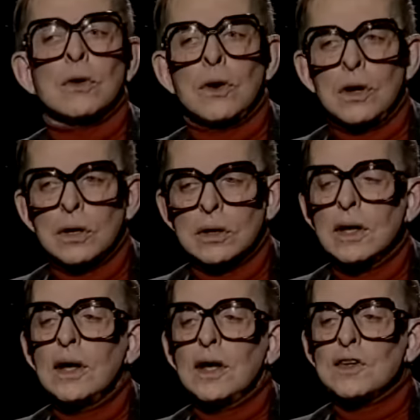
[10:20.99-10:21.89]
That's a
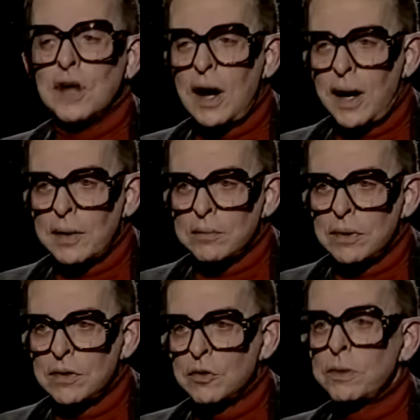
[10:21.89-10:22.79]
long
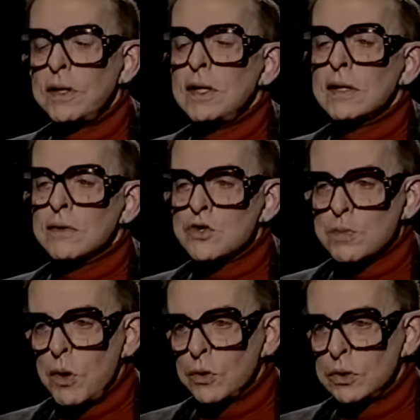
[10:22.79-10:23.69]
time mm -hmm. to be
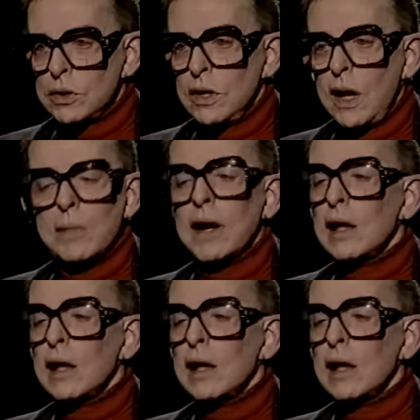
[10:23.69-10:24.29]
in the smoke.